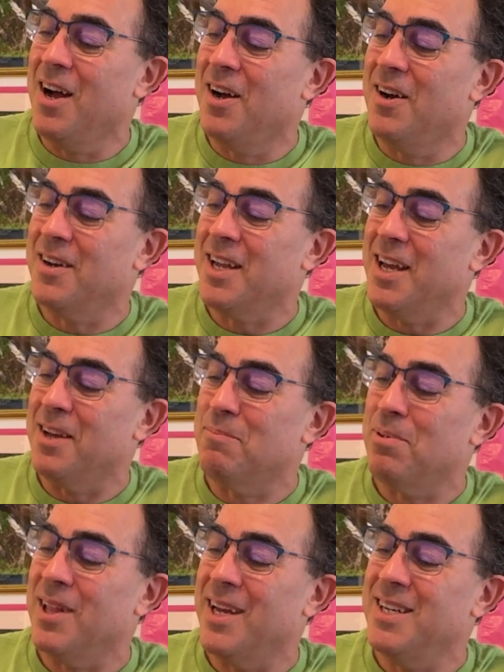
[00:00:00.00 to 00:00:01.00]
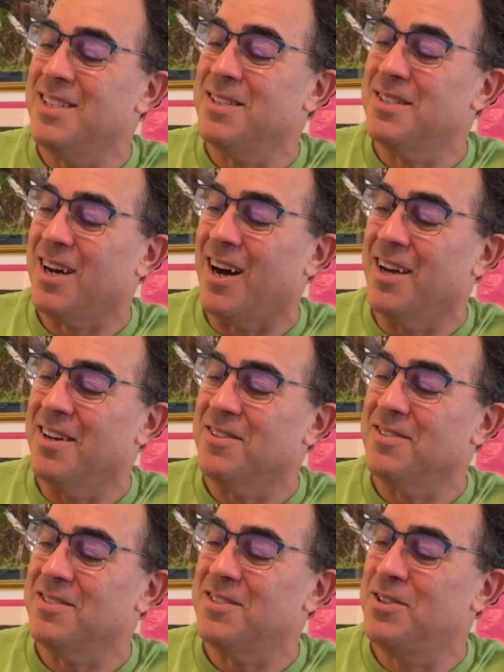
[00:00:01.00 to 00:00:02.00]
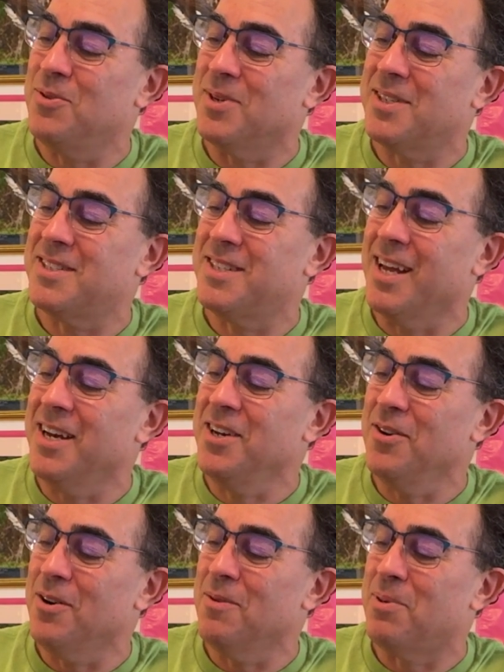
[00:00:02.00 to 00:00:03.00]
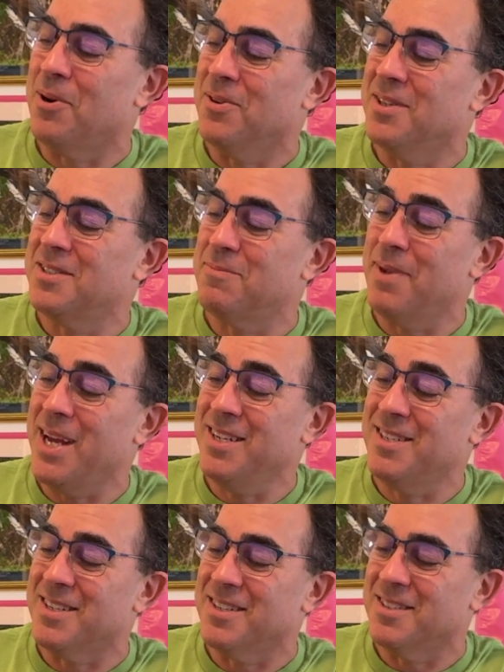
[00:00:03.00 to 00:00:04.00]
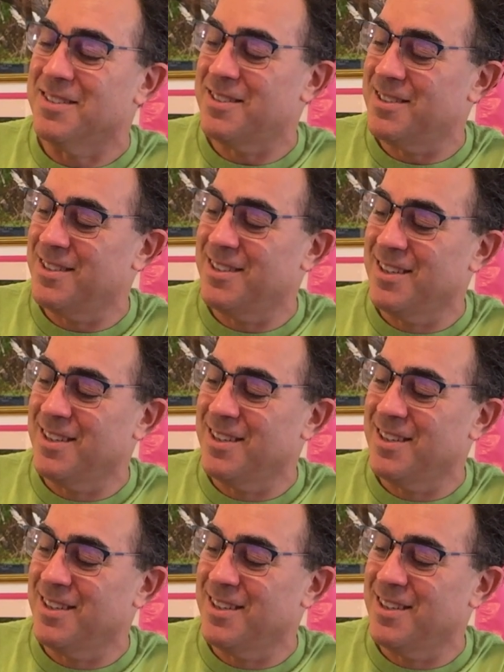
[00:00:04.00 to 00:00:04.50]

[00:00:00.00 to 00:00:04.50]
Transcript: Okay, play tiles to extend your opponent's mazes.